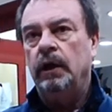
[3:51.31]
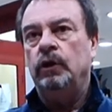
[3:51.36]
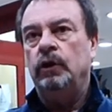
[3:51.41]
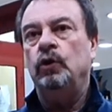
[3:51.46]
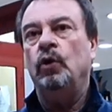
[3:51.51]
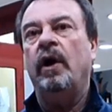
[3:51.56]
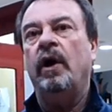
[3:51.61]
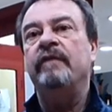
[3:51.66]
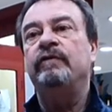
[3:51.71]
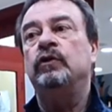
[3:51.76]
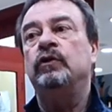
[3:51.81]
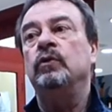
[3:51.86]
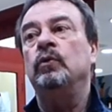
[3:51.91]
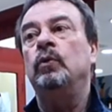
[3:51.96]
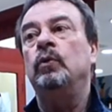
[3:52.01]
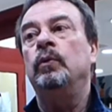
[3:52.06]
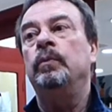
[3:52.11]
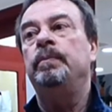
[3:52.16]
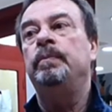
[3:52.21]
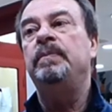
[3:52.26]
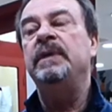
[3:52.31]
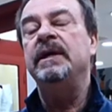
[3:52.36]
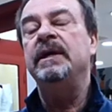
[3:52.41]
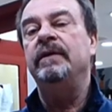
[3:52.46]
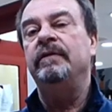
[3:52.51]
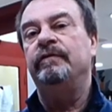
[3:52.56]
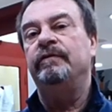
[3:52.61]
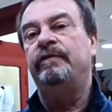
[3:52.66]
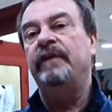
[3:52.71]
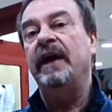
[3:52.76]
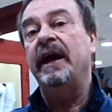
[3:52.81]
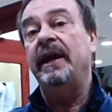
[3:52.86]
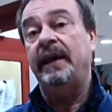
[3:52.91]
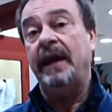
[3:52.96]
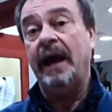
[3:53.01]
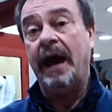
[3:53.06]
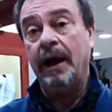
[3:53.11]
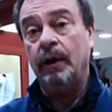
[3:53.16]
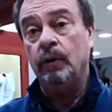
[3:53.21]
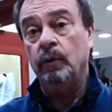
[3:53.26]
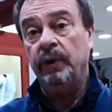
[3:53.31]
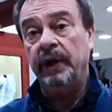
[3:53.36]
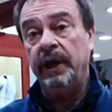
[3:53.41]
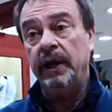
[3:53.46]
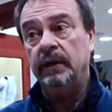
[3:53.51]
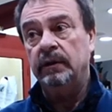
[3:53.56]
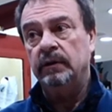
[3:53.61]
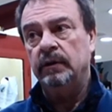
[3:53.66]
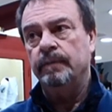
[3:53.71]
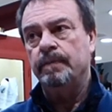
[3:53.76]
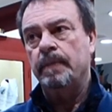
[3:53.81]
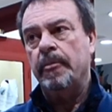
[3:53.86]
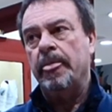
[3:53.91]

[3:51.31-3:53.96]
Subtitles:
You have to be very accurate,